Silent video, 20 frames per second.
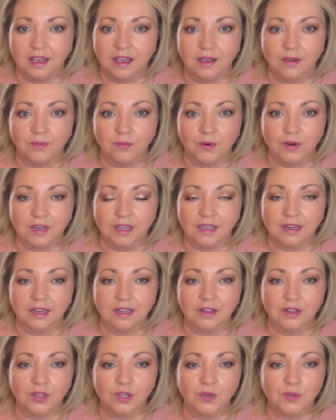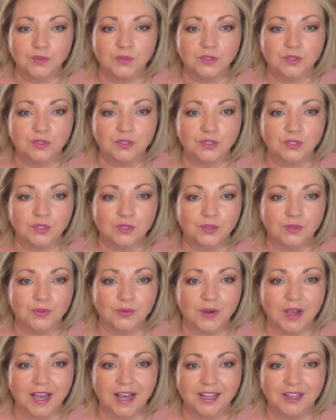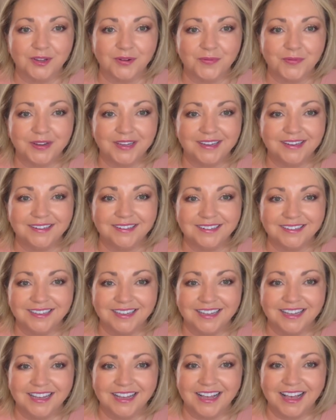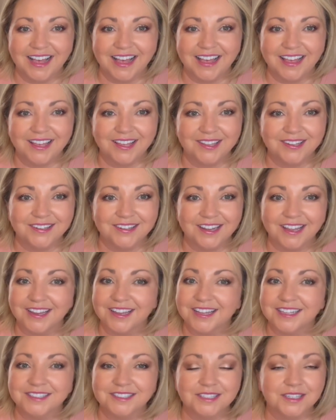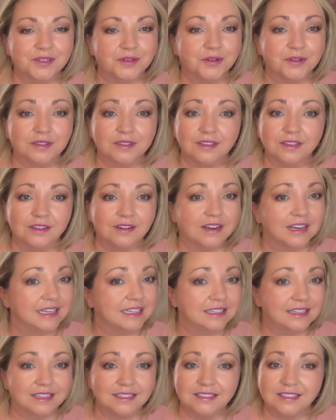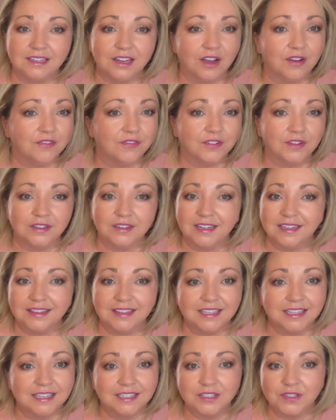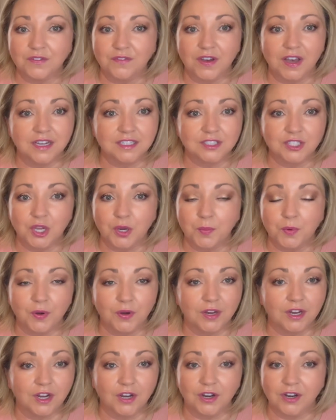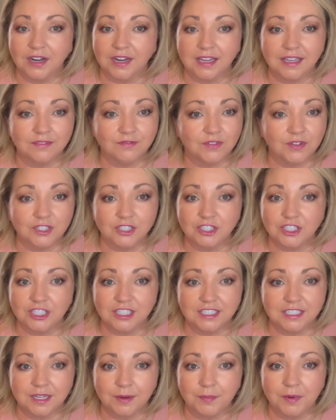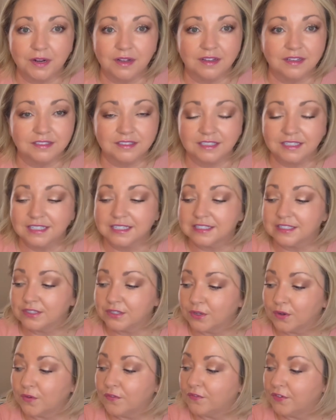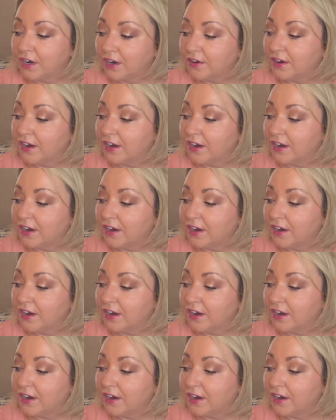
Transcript: We're getting close to Halloween. And like I said earlier, it does not feel like the end of October here in Virginia, because it is still very